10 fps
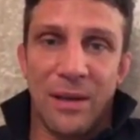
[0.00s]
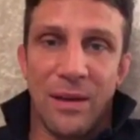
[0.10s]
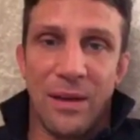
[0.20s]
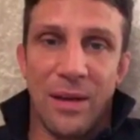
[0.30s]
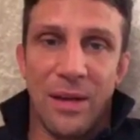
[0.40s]

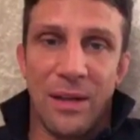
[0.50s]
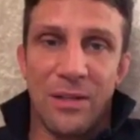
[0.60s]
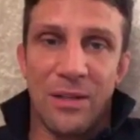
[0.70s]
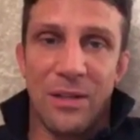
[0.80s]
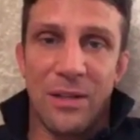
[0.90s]
Add.
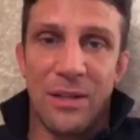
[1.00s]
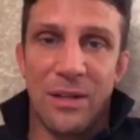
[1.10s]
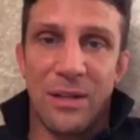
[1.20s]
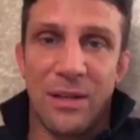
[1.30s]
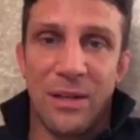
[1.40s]

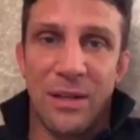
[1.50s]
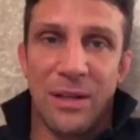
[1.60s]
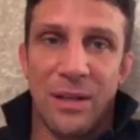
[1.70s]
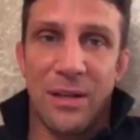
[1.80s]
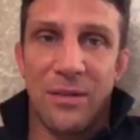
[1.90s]

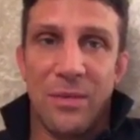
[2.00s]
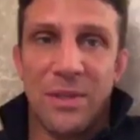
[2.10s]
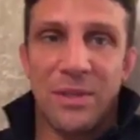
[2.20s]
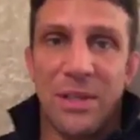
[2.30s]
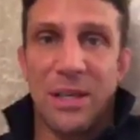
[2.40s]
Give me a
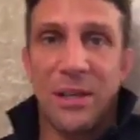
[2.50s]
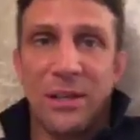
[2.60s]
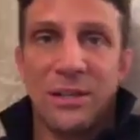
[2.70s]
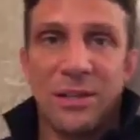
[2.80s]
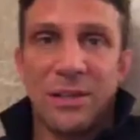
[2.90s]
second.